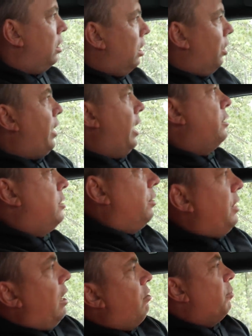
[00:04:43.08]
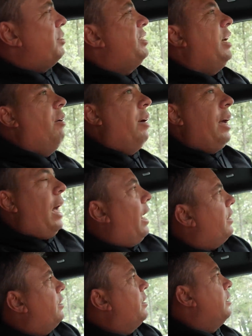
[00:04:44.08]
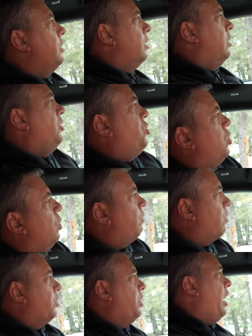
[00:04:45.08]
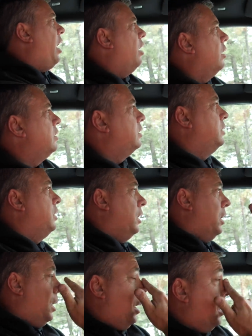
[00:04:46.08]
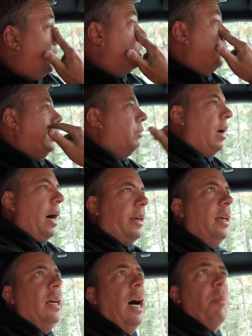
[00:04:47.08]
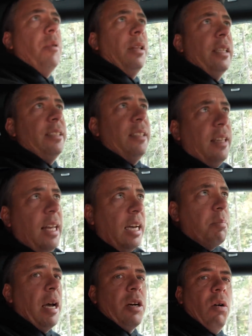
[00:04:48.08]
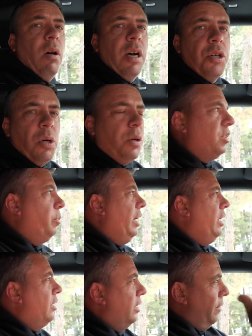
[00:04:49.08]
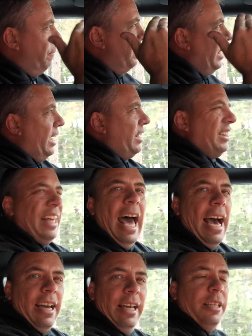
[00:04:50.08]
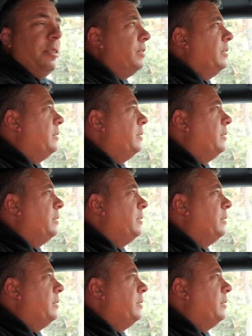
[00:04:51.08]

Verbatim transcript: Okay, so now I'm staring at Truth or Dare. It's really rocky. I'm gonna select my crawl control speed and attack it.